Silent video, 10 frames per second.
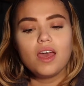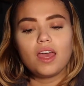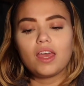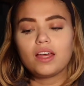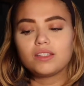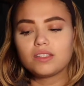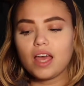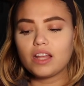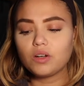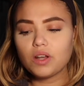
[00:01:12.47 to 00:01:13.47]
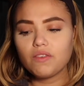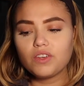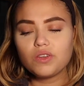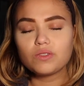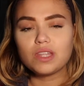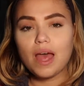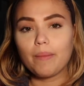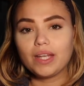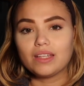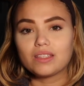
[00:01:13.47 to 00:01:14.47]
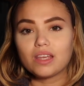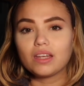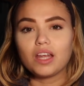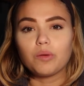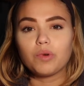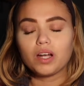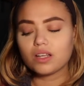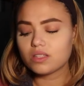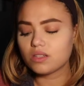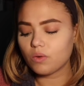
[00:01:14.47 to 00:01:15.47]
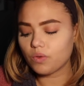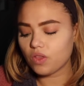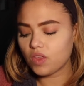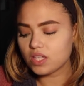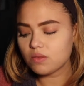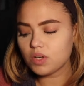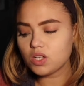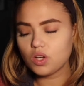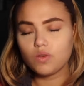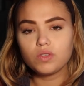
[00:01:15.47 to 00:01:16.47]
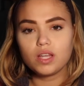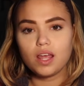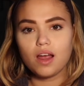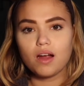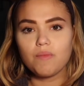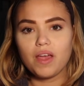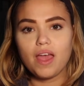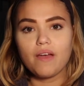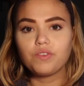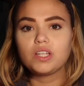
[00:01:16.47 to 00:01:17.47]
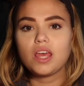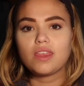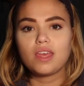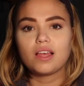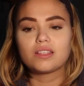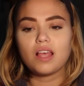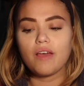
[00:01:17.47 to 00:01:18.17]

And I don't even use that many skincare products. So the things I'm going to show you today are my everyday things.